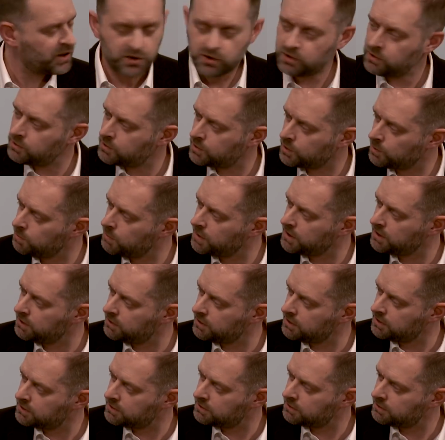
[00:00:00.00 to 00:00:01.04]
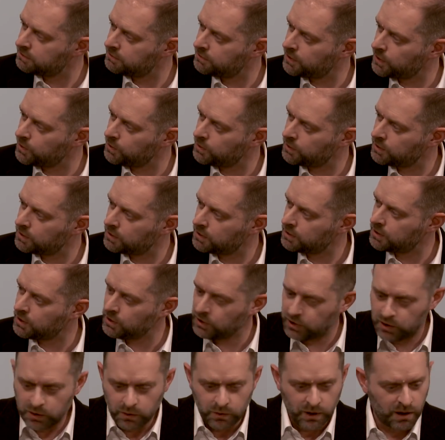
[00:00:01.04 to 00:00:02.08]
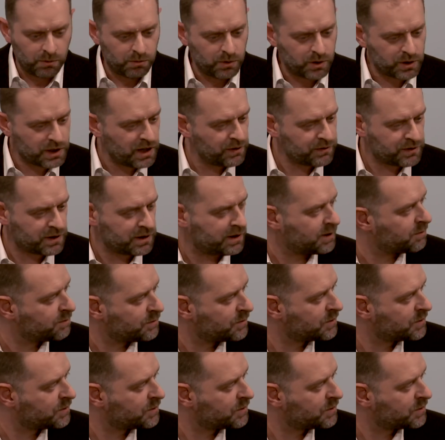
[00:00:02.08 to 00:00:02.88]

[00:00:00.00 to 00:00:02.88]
there's too many of these folk. Can you help look after them?